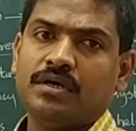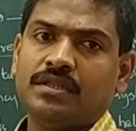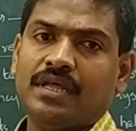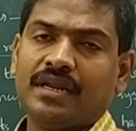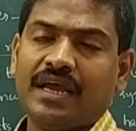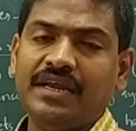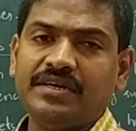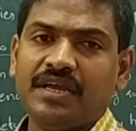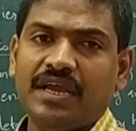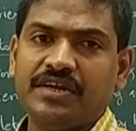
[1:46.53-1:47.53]
the
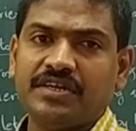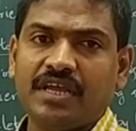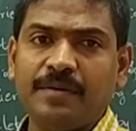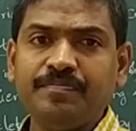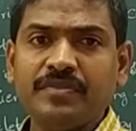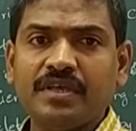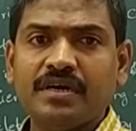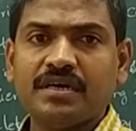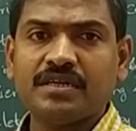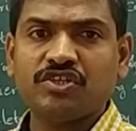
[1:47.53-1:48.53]
right
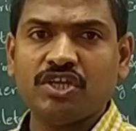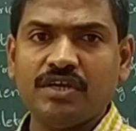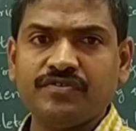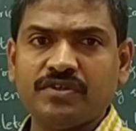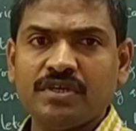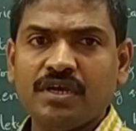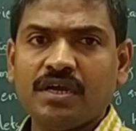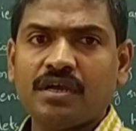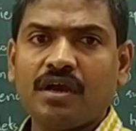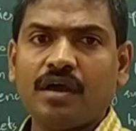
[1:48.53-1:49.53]
atrium receives
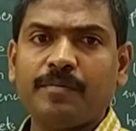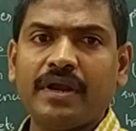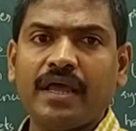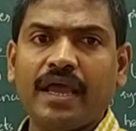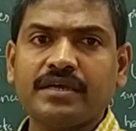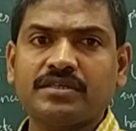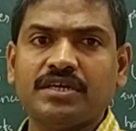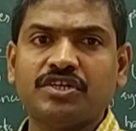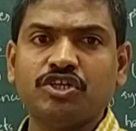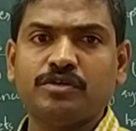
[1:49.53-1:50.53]
carbon
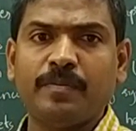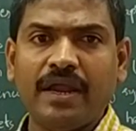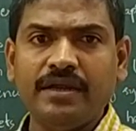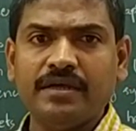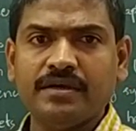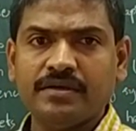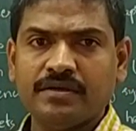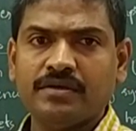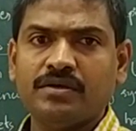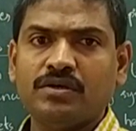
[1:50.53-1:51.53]
dioxide rich blood
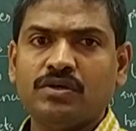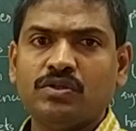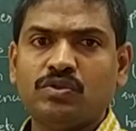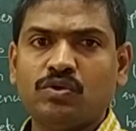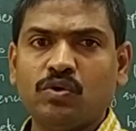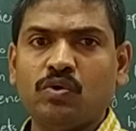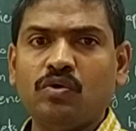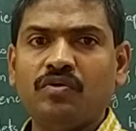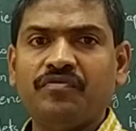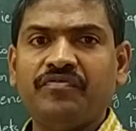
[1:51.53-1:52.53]

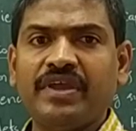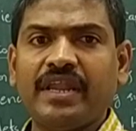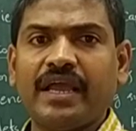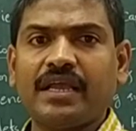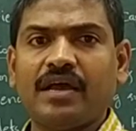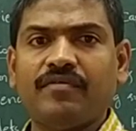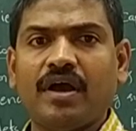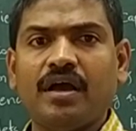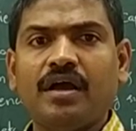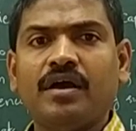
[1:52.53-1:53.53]
through vena
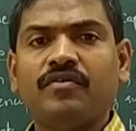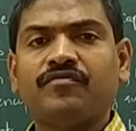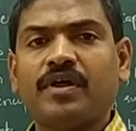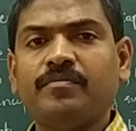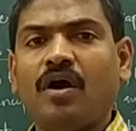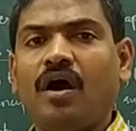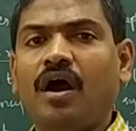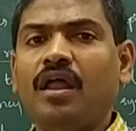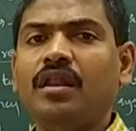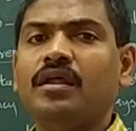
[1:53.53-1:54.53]
cava from
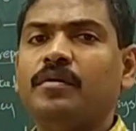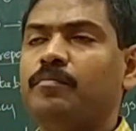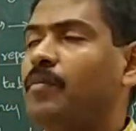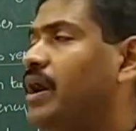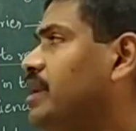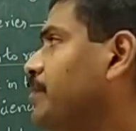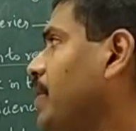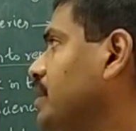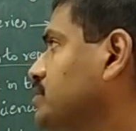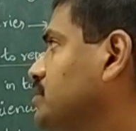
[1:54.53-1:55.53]
all body
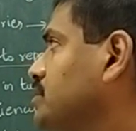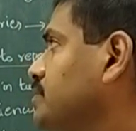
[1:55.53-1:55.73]
parts.